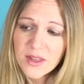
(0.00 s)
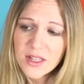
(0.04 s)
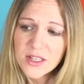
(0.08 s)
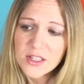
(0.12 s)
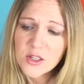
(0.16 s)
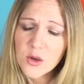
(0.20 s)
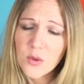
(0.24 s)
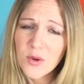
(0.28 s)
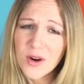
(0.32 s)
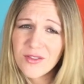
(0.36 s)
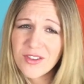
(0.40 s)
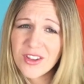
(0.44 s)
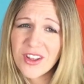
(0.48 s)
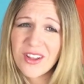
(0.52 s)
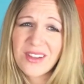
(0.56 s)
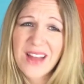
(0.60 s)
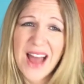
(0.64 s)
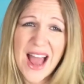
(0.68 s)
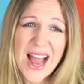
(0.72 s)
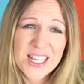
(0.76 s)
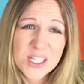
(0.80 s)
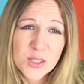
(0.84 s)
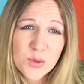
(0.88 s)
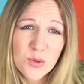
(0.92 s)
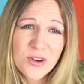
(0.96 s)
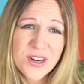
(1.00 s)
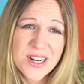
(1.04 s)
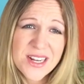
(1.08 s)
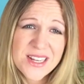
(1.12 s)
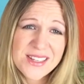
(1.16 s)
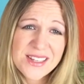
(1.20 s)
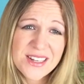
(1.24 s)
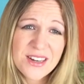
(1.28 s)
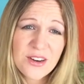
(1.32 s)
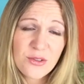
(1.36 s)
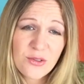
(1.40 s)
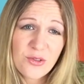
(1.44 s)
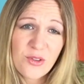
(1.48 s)
So whatever the last word
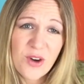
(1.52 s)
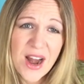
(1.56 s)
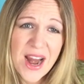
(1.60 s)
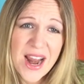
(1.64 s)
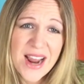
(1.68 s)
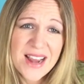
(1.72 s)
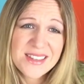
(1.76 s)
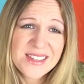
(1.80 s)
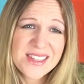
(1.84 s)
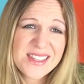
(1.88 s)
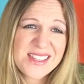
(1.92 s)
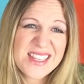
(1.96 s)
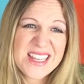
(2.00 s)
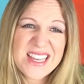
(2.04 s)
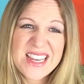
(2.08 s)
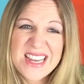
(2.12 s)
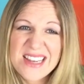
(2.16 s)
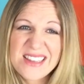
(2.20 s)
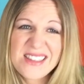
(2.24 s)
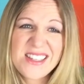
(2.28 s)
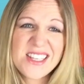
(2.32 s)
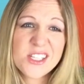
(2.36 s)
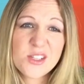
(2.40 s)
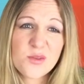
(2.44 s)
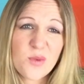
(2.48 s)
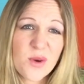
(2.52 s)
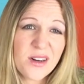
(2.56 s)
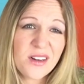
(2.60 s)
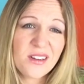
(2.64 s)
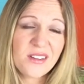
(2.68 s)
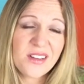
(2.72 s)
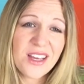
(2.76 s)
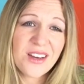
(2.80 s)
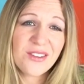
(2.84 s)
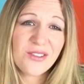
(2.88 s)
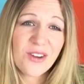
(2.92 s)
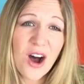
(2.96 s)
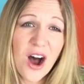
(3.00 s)
is in a phrase, it's the easiest one to
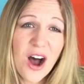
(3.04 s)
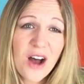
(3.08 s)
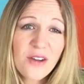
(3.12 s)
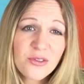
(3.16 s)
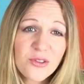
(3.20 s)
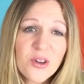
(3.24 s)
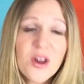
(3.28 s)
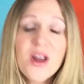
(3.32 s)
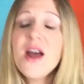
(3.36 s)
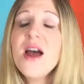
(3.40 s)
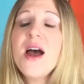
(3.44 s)
leave off.